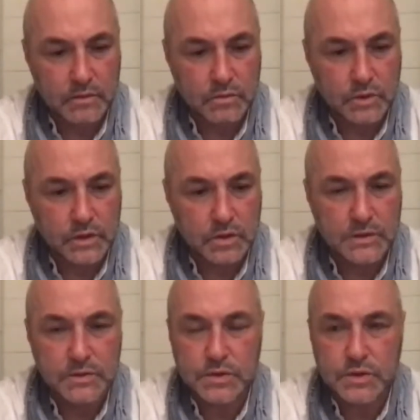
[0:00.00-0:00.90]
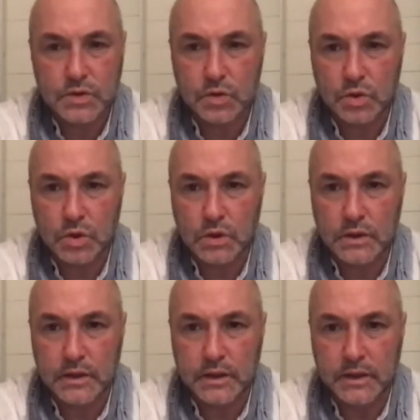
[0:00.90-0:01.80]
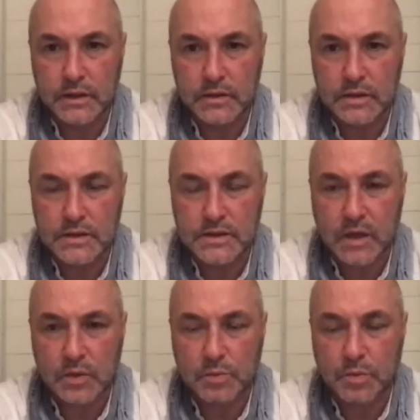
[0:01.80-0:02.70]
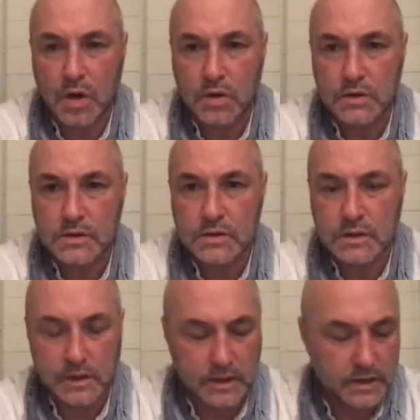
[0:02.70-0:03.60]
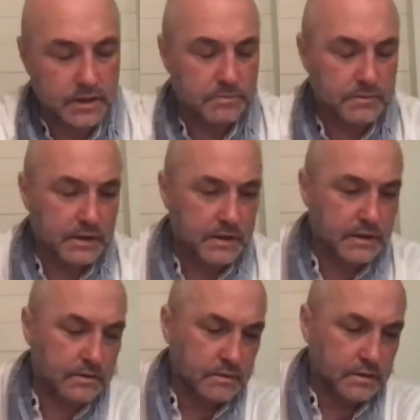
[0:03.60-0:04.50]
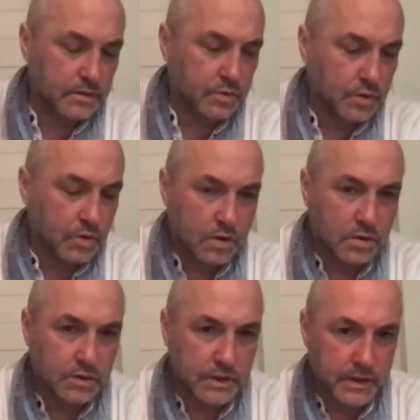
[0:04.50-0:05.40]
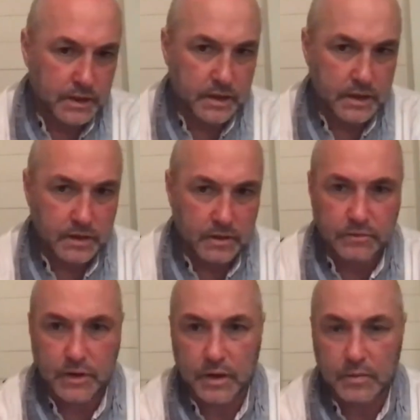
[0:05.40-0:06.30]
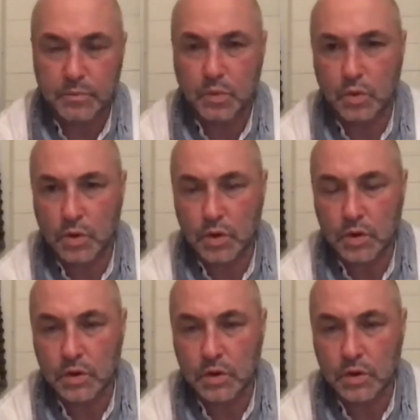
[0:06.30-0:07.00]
we go into a school in the South Bronx in New York, a very poor